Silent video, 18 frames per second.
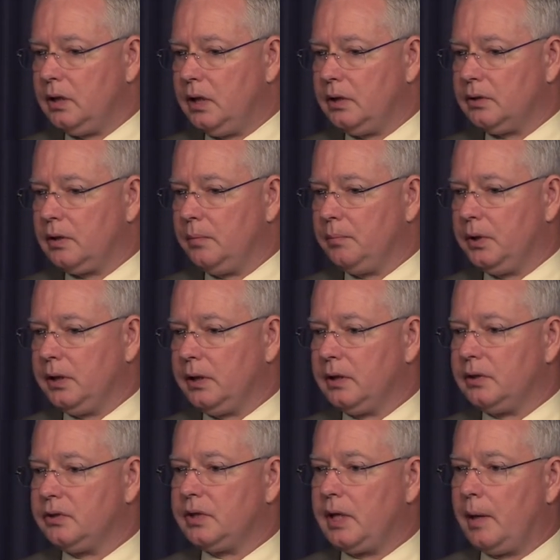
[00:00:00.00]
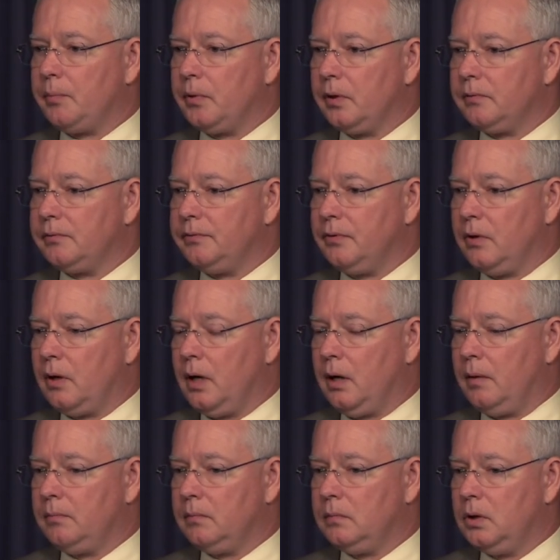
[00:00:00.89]
it's completely separate
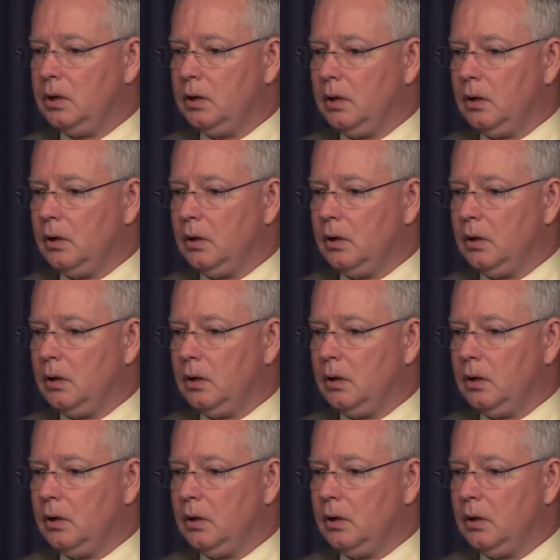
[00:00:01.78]
from